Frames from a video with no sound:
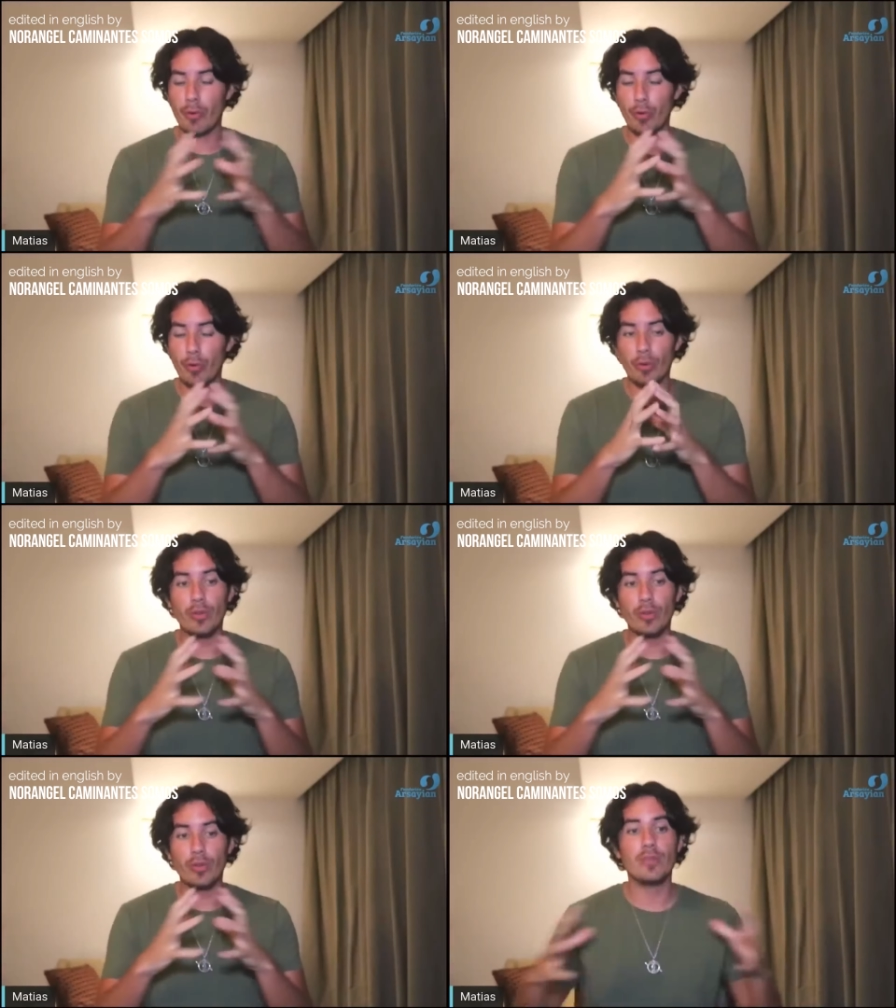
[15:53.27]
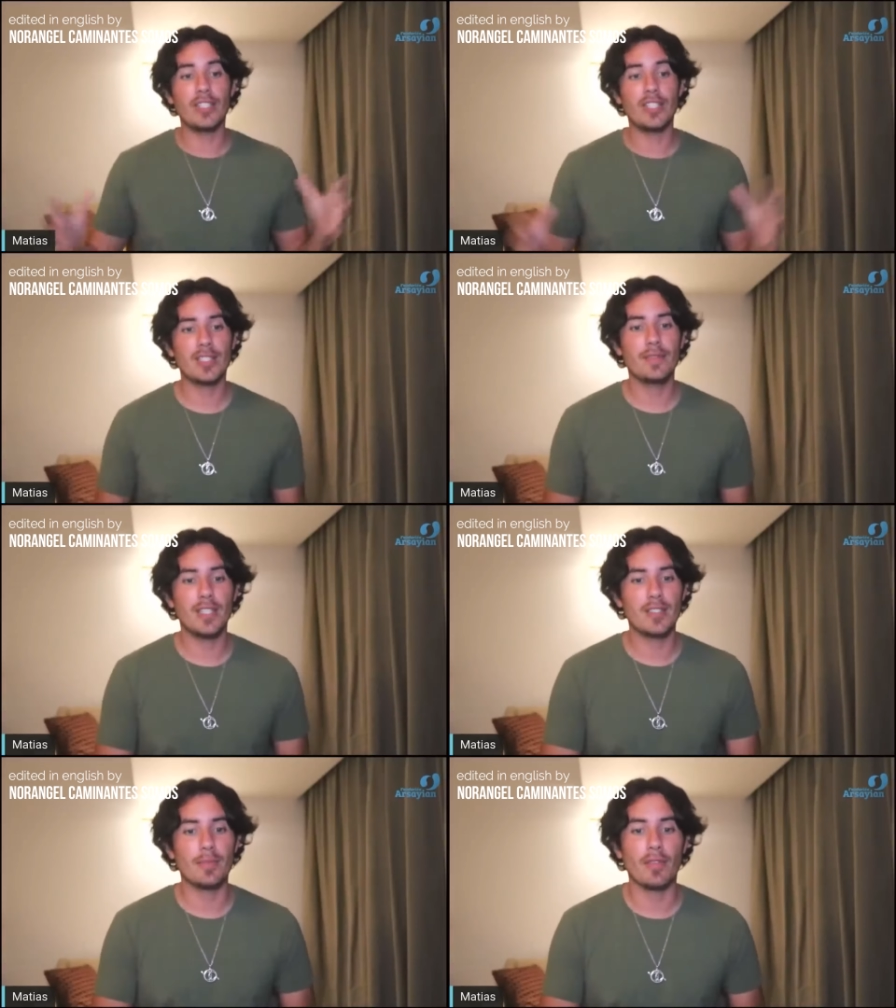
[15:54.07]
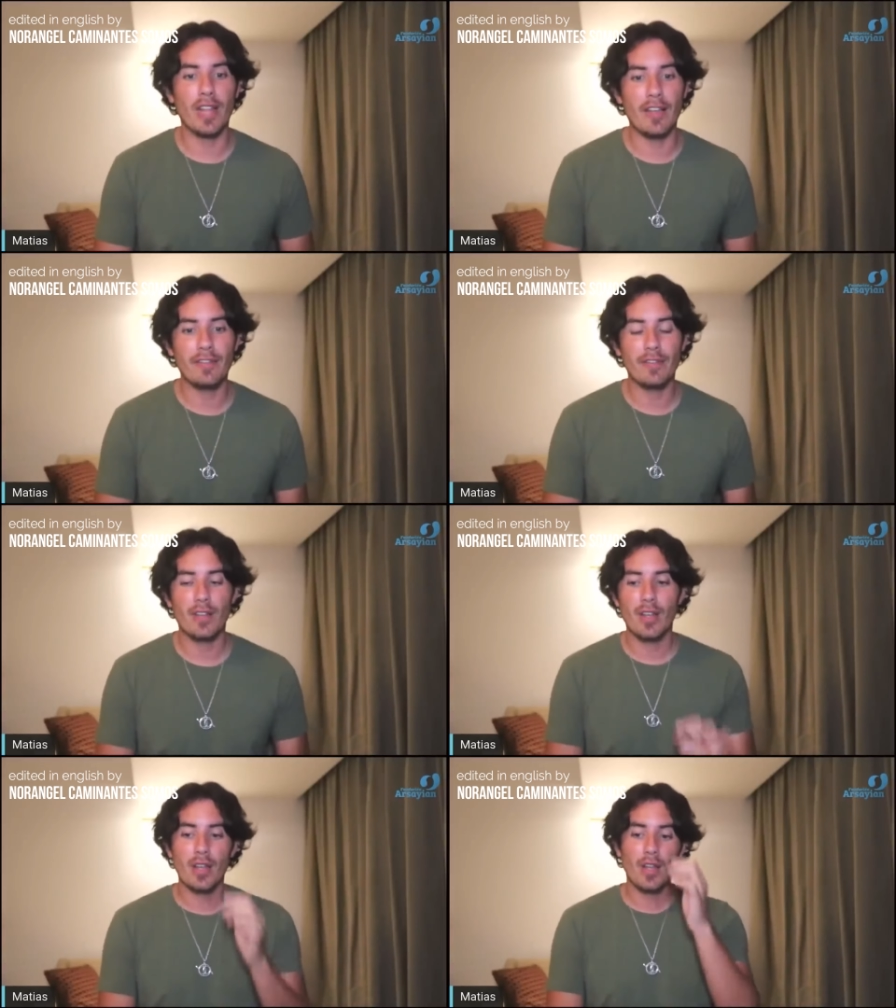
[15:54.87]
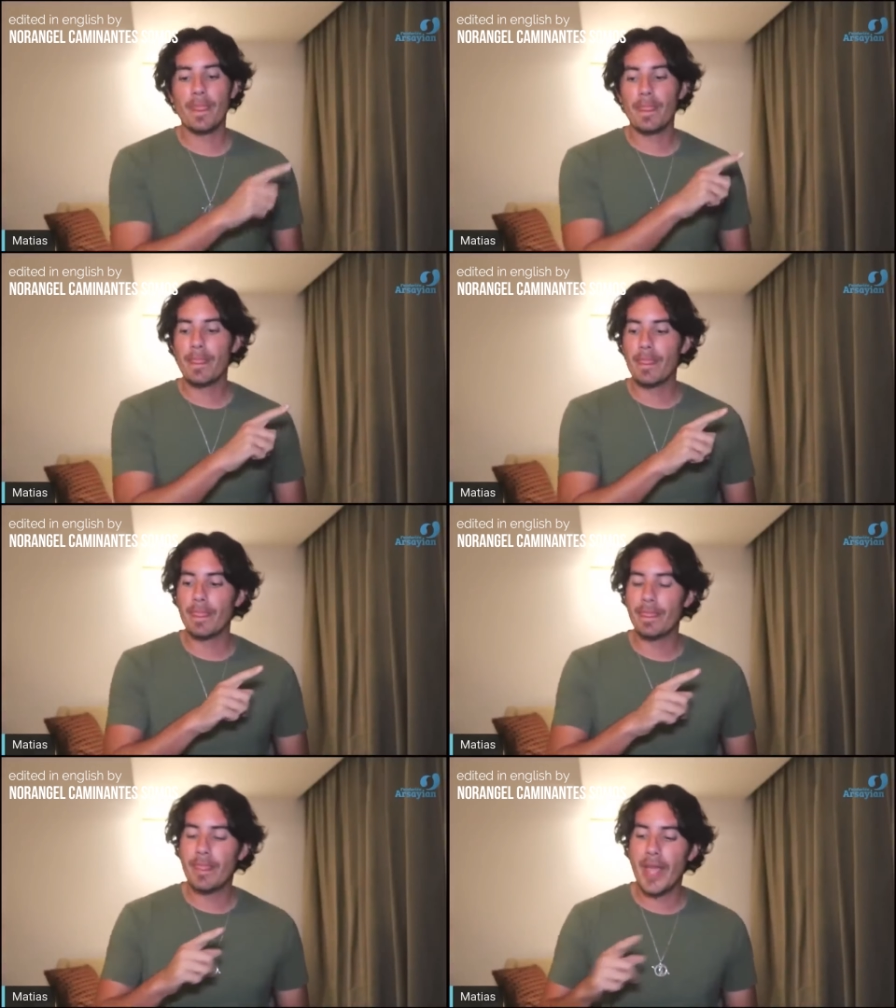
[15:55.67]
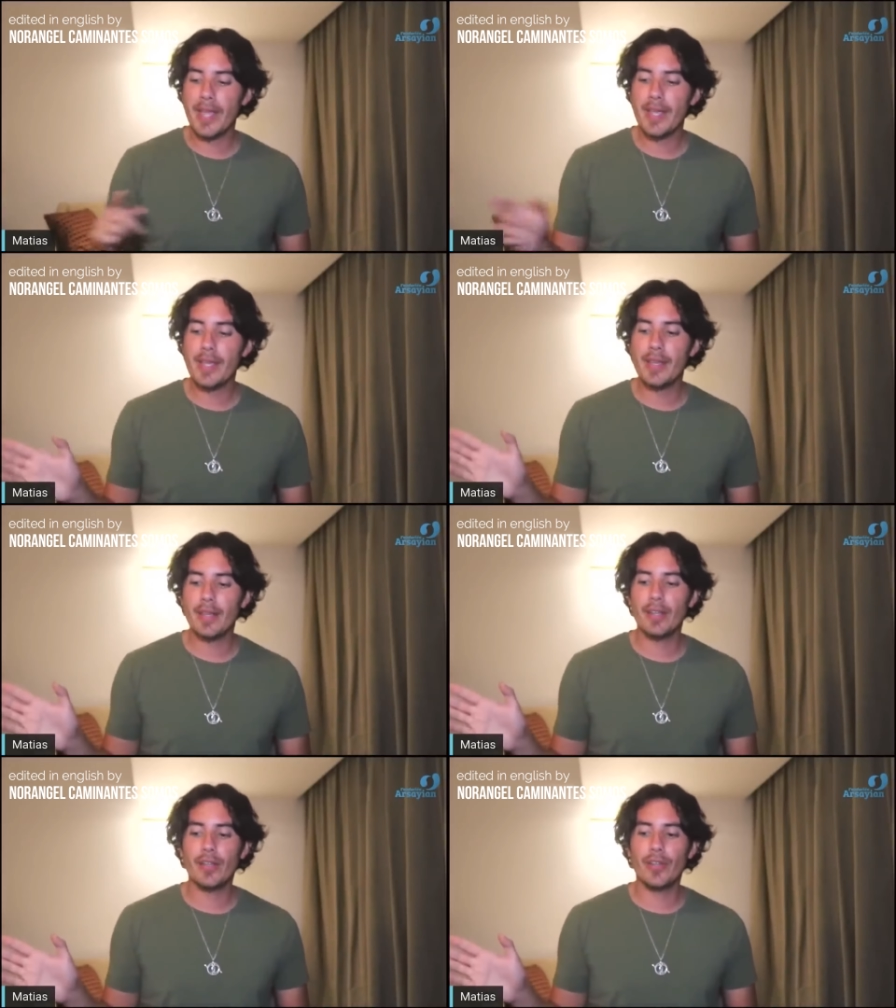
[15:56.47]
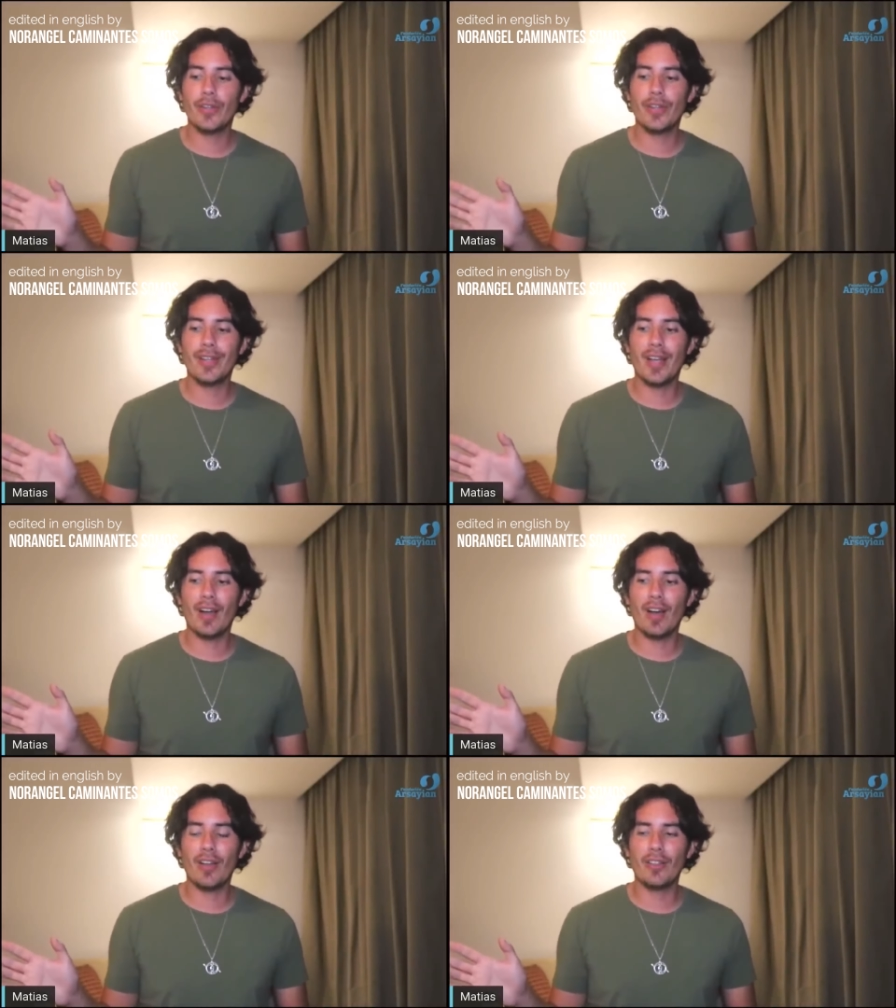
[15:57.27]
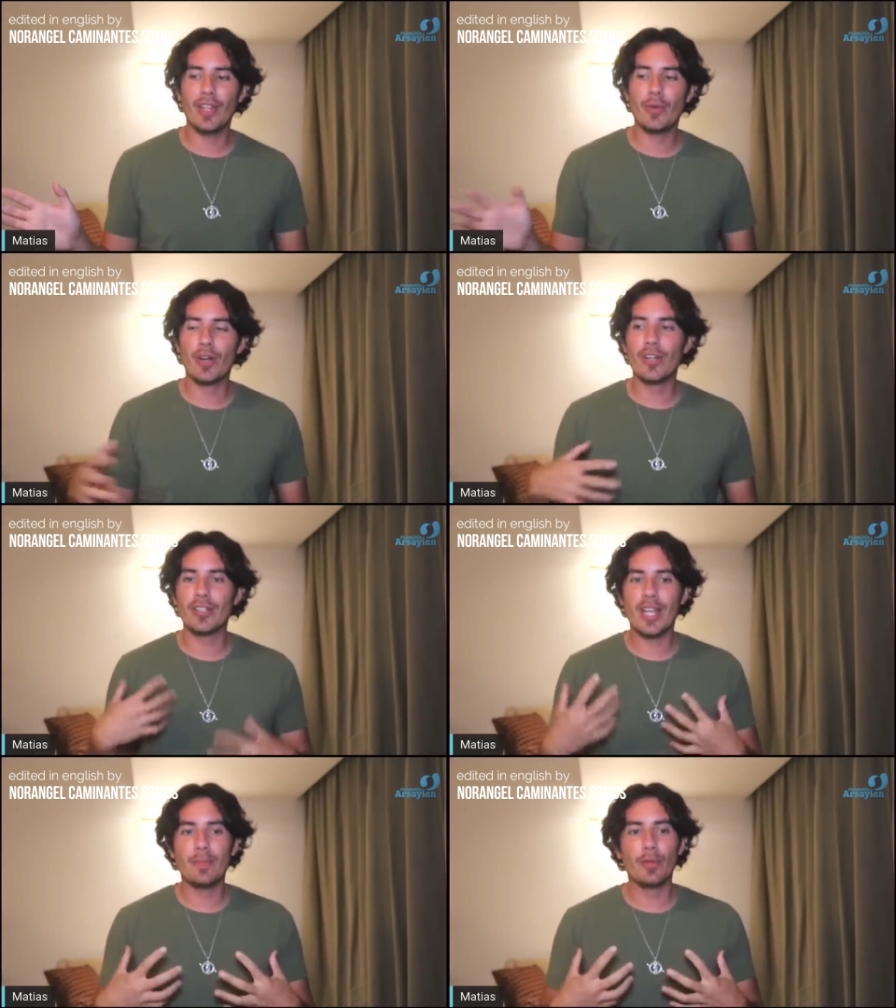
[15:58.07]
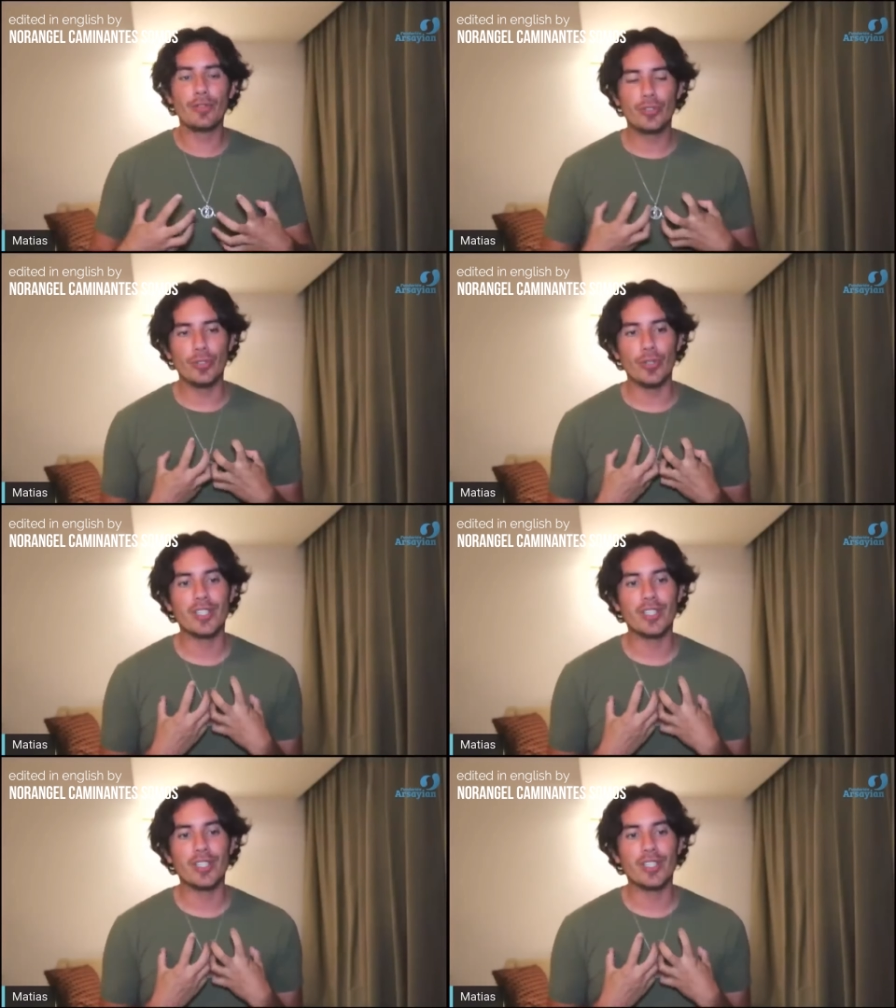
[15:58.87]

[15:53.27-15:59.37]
through the digestive system of life, they were not able to